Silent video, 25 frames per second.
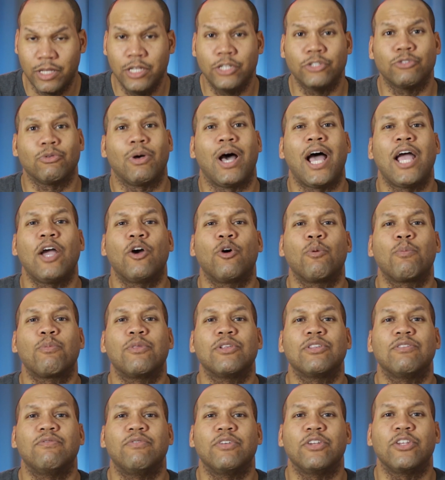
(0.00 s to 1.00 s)
So I hope
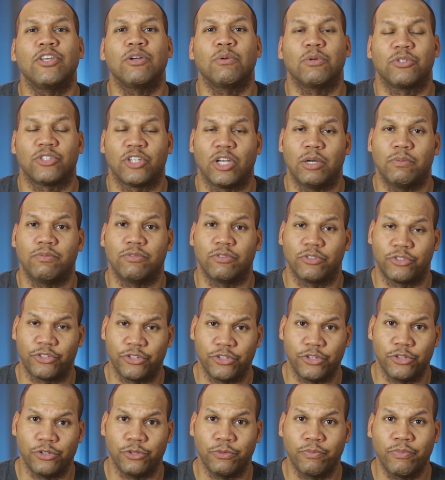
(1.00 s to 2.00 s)
this video was helpful
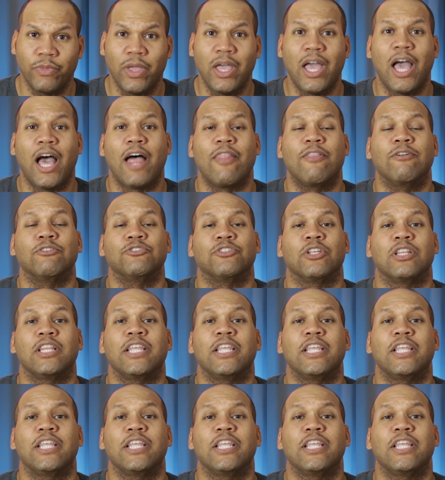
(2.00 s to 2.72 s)
to you. There's a